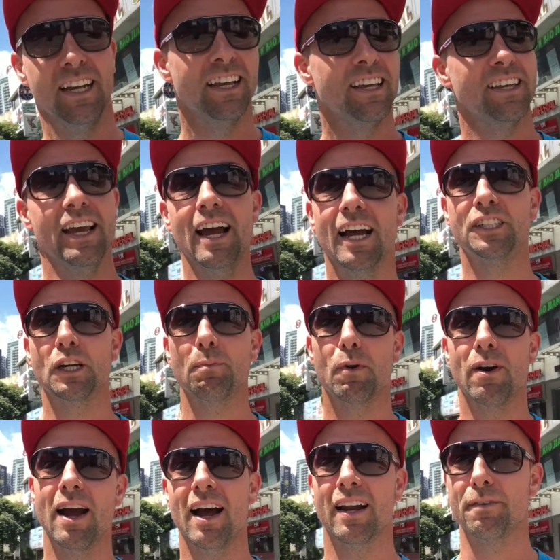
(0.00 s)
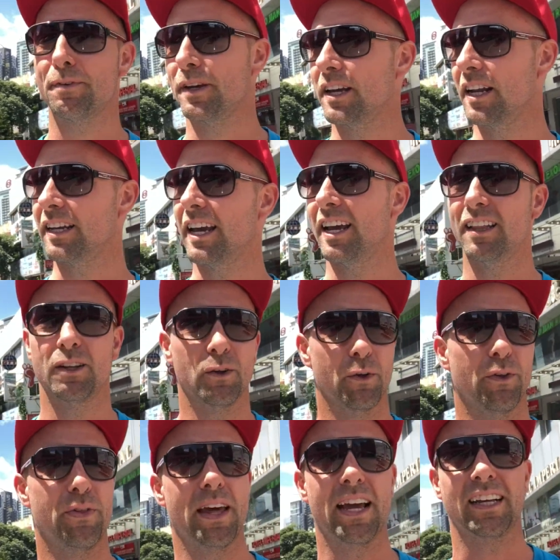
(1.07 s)
yeah, shop around if you're gonna get little
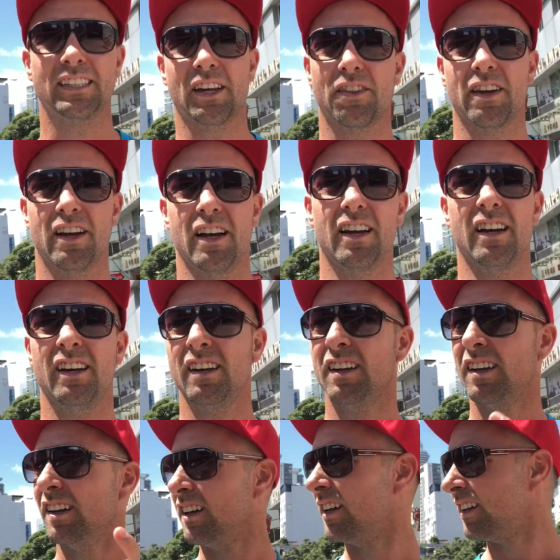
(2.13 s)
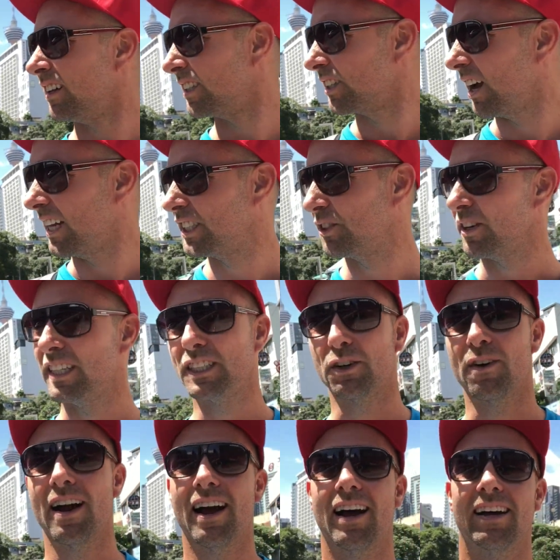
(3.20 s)
things on the side streets
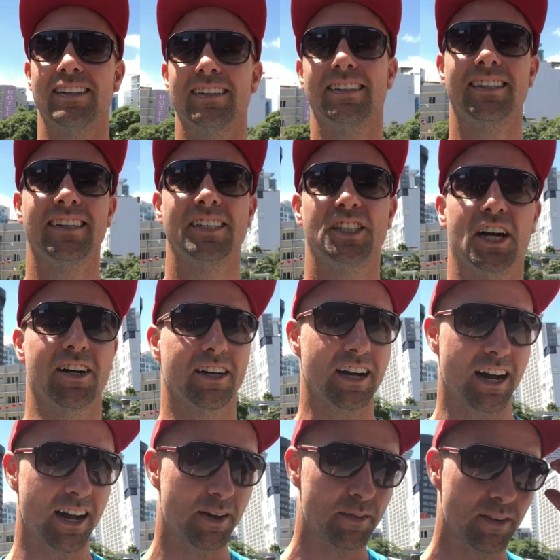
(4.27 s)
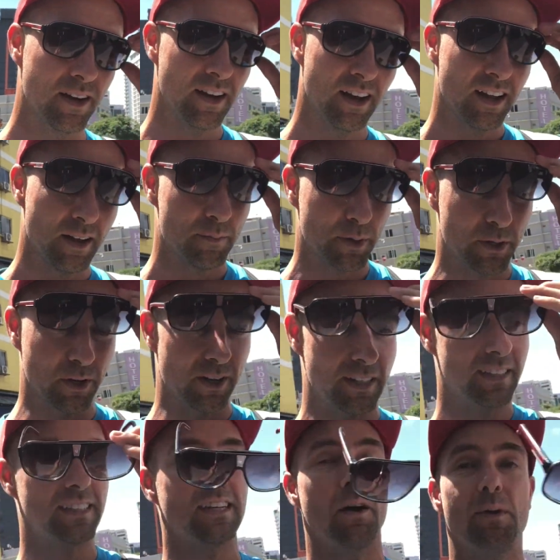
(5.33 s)
around Changkat,
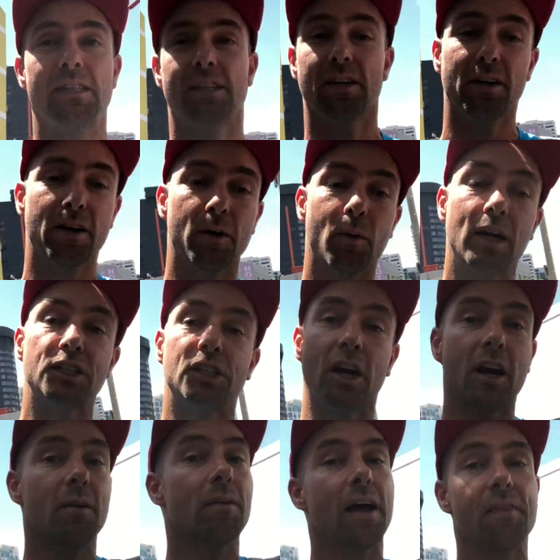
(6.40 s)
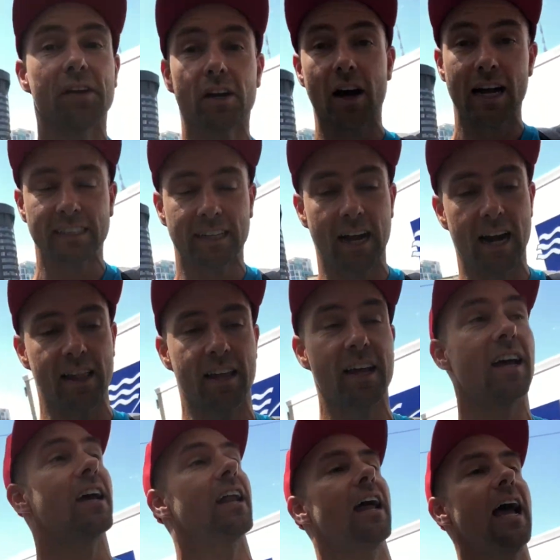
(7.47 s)
because I went to one shop and the guy started
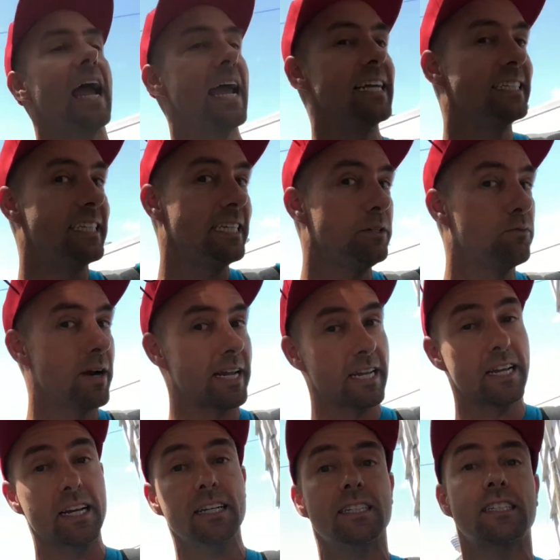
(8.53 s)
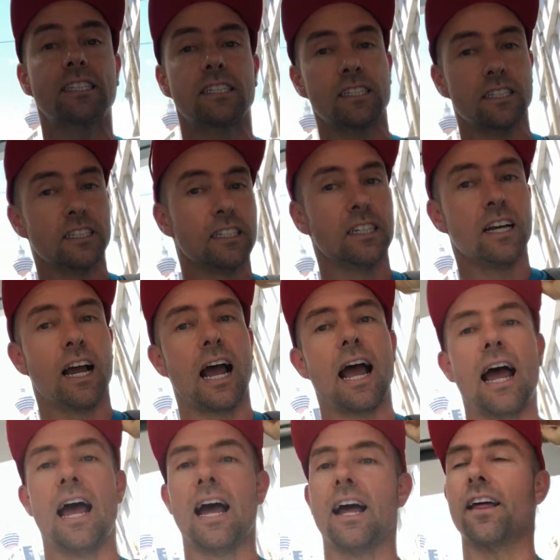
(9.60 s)
at 80 ringgit
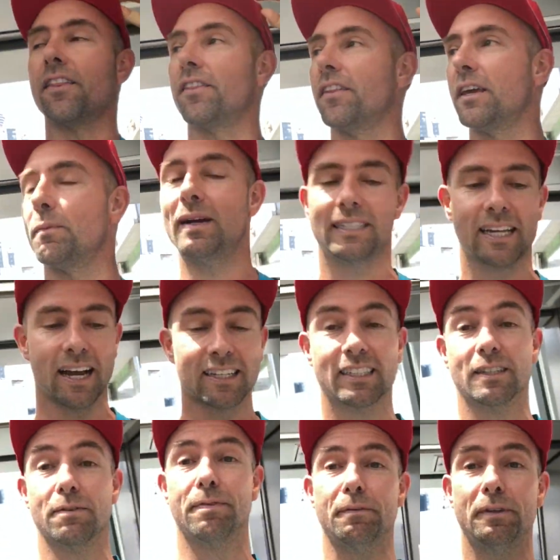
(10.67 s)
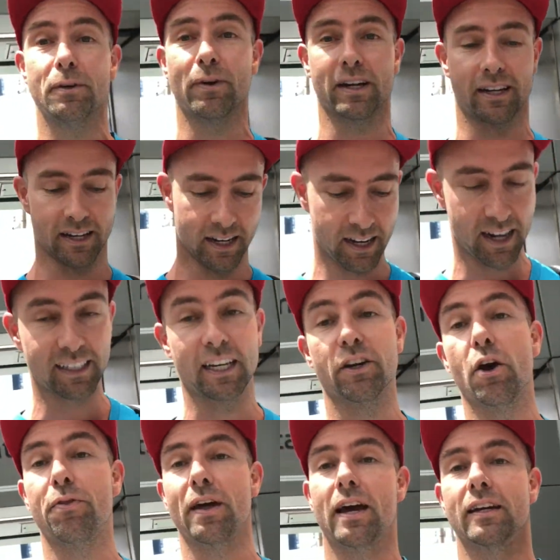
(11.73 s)
and he went down to 50 ringgit and I said no
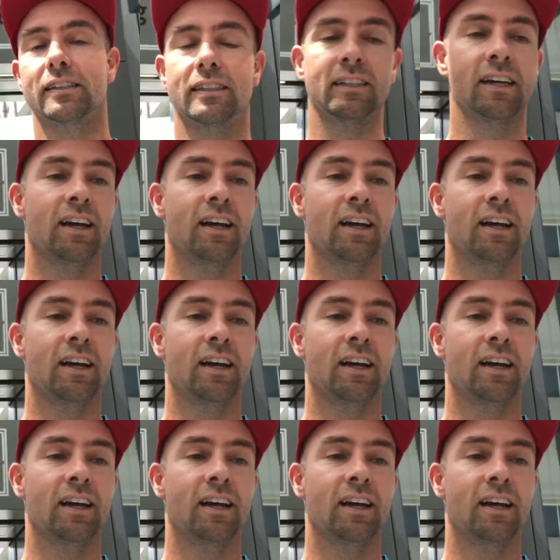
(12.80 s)
thanks.